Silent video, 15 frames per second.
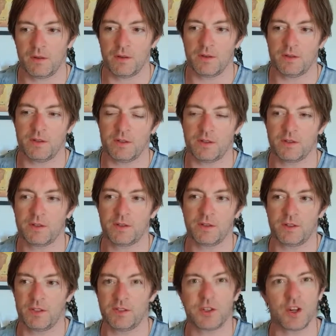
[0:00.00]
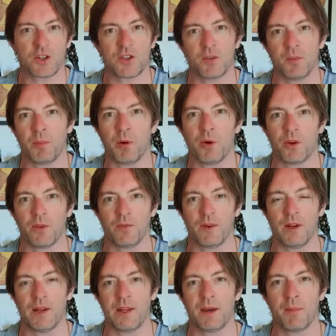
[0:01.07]
discussion point,
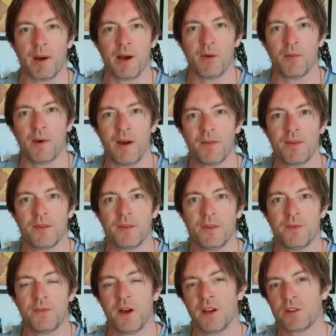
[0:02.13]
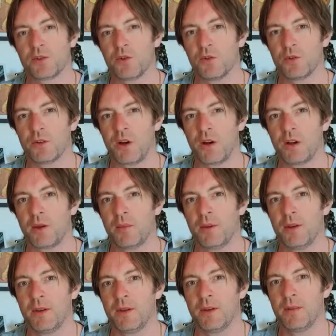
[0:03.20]
really, about whether the first cause
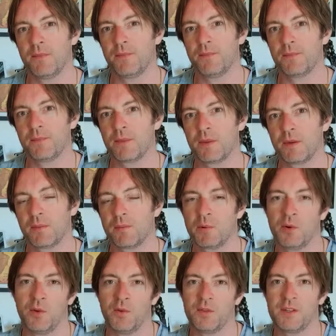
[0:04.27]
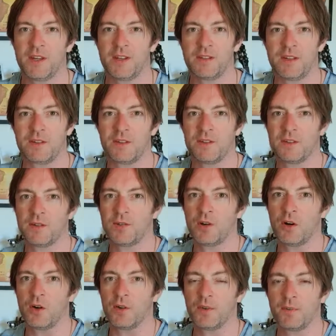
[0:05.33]
argument proves the existence of
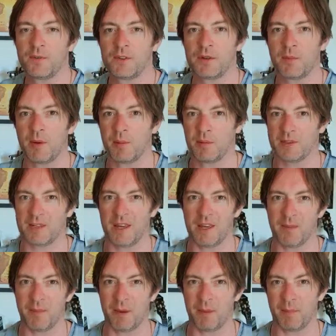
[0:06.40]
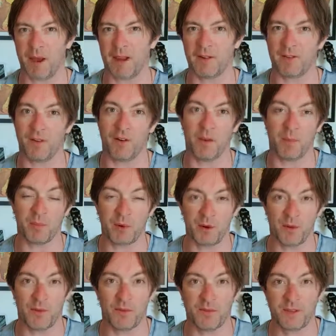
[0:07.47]
God. Some people say the Big Bang Theory
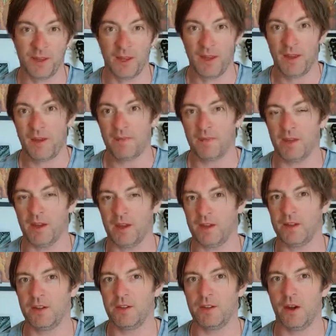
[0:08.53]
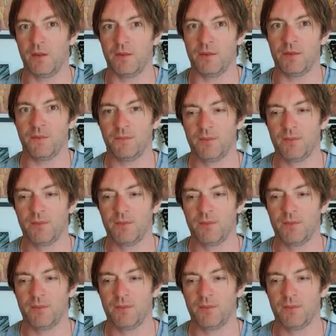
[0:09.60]
proves that you don't